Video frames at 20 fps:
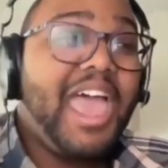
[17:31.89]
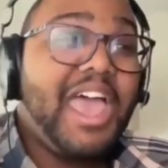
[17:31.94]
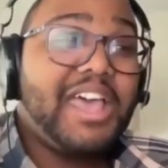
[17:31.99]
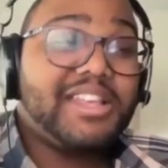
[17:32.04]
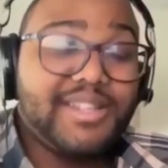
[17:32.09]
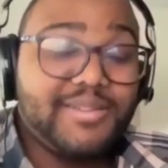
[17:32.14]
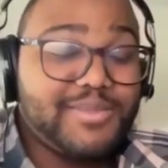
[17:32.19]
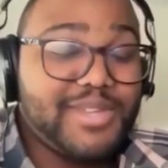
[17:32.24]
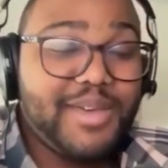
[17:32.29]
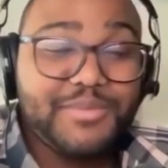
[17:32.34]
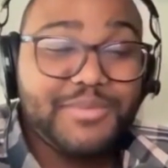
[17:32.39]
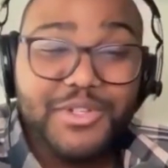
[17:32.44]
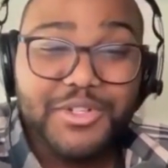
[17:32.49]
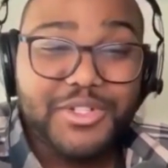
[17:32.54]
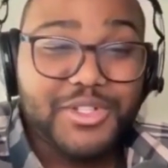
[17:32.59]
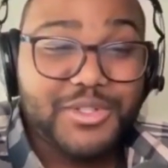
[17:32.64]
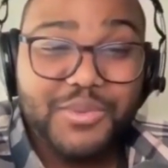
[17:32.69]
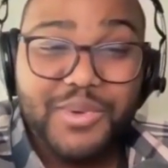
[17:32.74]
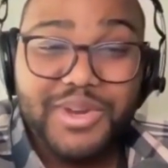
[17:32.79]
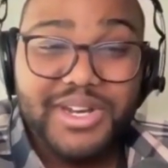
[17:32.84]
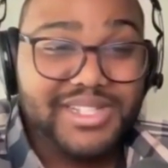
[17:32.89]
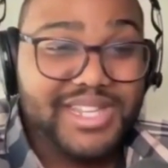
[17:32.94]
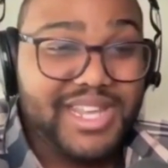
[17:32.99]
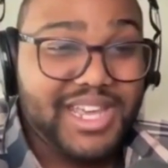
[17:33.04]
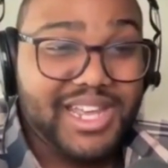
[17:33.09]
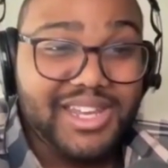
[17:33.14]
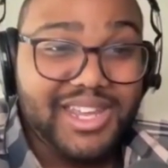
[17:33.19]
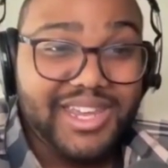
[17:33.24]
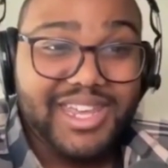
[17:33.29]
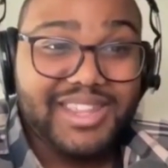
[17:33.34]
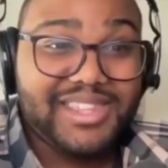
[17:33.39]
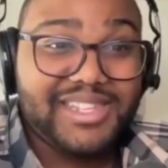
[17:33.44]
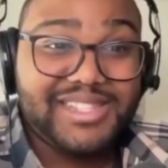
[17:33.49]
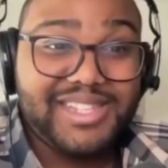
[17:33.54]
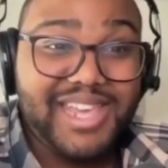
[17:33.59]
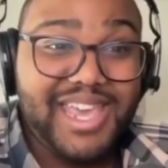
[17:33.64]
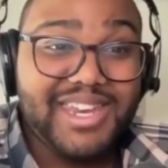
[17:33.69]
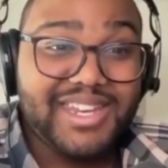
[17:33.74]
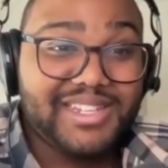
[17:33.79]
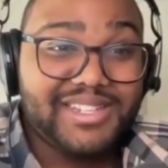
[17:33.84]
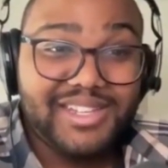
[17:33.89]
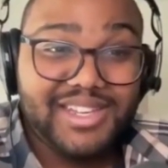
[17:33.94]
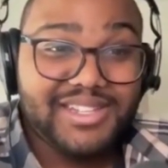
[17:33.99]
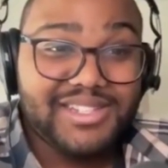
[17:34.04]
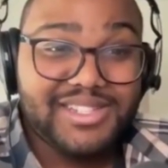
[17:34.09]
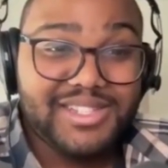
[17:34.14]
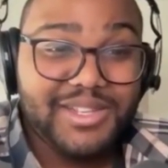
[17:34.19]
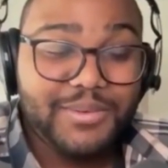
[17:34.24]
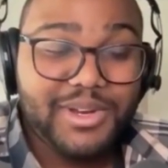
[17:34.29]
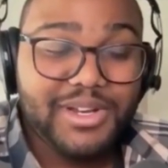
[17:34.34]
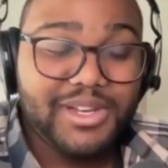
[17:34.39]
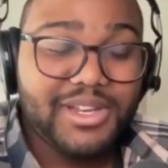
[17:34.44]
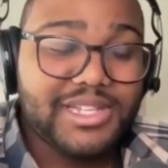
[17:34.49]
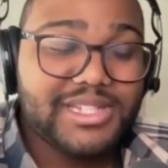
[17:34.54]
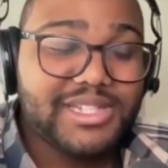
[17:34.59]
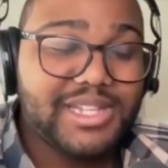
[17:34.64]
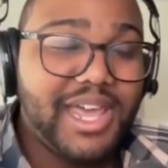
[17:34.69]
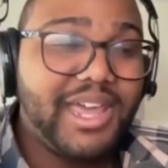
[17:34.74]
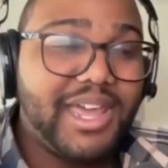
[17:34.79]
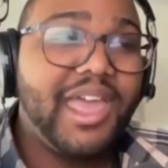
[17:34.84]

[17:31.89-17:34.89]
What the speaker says: Sometimes you just want to take a look at the data and see what it looks like.